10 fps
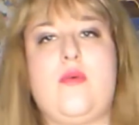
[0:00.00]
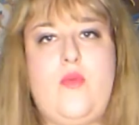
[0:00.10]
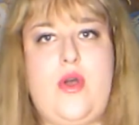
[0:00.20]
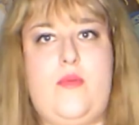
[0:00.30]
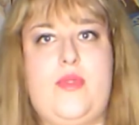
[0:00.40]
the
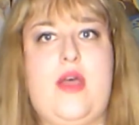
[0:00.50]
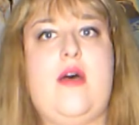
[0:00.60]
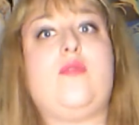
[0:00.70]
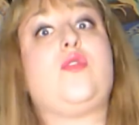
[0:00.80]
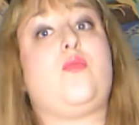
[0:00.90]
the
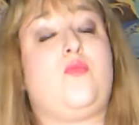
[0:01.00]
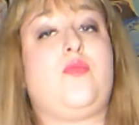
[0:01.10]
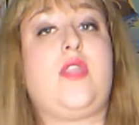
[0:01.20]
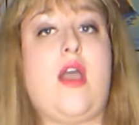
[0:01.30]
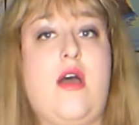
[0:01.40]
the,
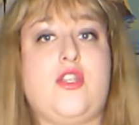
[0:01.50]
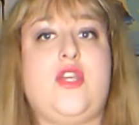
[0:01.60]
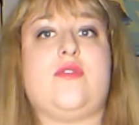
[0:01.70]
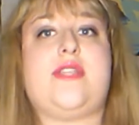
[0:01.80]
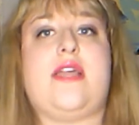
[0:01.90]
the
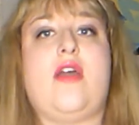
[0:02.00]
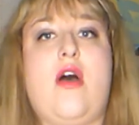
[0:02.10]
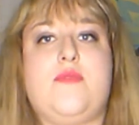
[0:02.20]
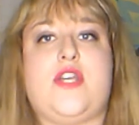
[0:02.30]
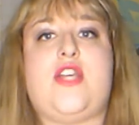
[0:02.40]
she'll say the
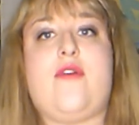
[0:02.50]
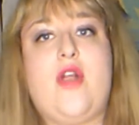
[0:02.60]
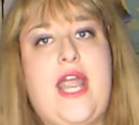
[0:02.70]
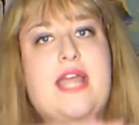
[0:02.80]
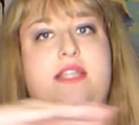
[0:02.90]
object. She Have her
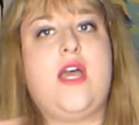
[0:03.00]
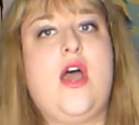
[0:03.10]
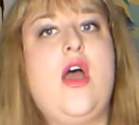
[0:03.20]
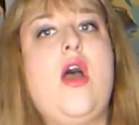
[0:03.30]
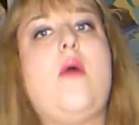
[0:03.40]
hand
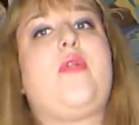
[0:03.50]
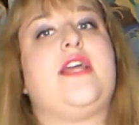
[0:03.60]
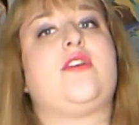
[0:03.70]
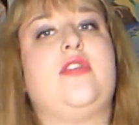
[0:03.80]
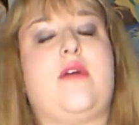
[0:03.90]

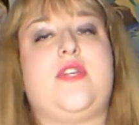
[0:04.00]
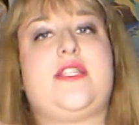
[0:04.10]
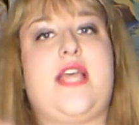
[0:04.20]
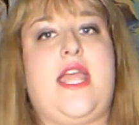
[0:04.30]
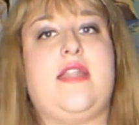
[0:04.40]
placed on the object,
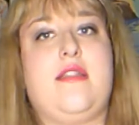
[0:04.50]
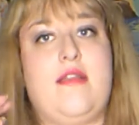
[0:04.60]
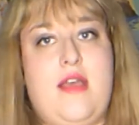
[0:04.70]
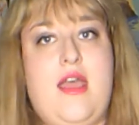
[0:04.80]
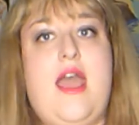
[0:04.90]
saying
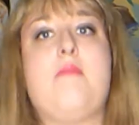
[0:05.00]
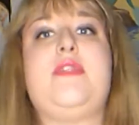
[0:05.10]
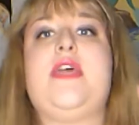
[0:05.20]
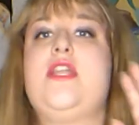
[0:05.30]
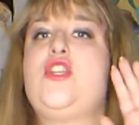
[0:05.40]
and but
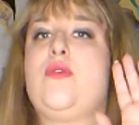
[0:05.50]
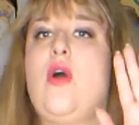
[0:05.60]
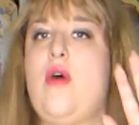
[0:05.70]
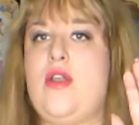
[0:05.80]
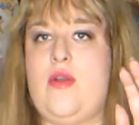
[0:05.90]
then she'll
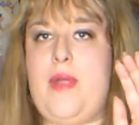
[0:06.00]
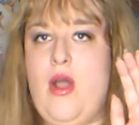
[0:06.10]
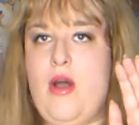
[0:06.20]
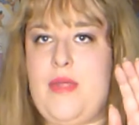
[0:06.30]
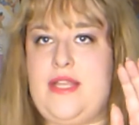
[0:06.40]
go on her
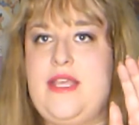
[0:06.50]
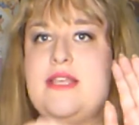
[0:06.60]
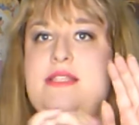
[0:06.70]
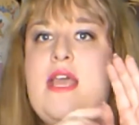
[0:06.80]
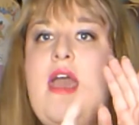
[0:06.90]
palm like
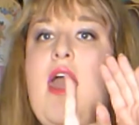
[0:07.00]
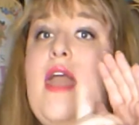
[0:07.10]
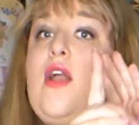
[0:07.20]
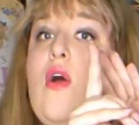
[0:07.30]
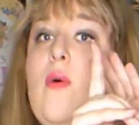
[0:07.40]
this
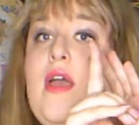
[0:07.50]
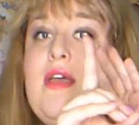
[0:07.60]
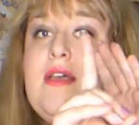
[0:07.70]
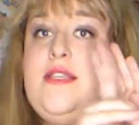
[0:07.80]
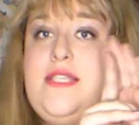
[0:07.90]
and go
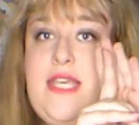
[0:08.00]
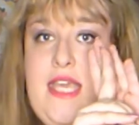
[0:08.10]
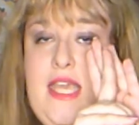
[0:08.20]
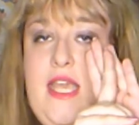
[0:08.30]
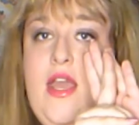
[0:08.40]

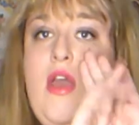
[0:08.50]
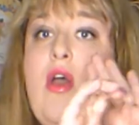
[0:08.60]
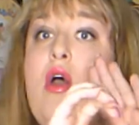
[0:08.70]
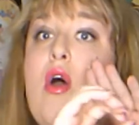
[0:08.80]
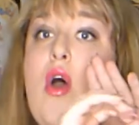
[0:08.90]
D
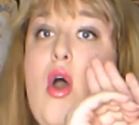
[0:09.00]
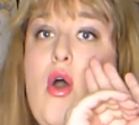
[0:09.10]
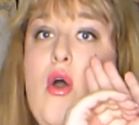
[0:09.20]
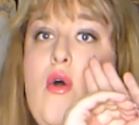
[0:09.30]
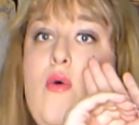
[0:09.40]

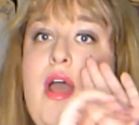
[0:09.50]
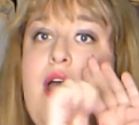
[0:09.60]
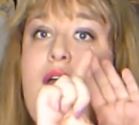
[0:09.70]
O